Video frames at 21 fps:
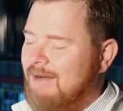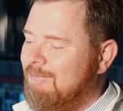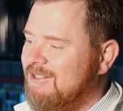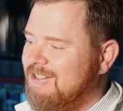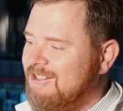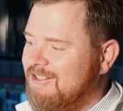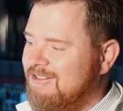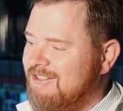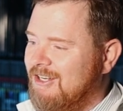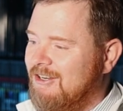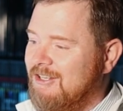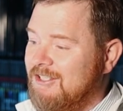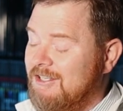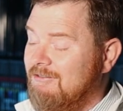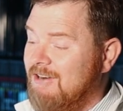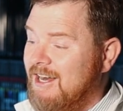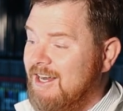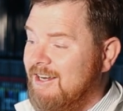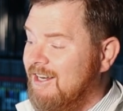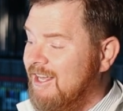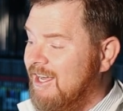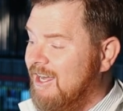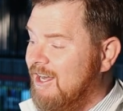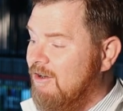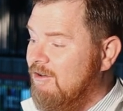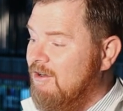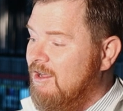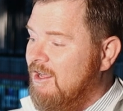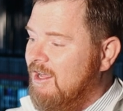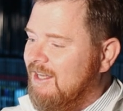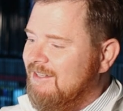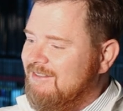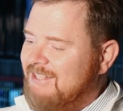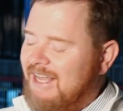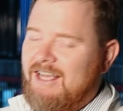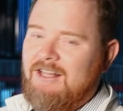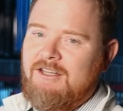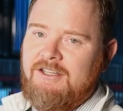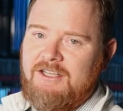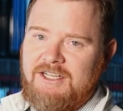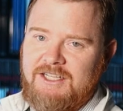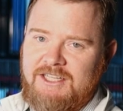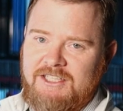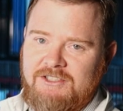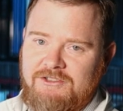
I'm gonna just tell you right now, take a look at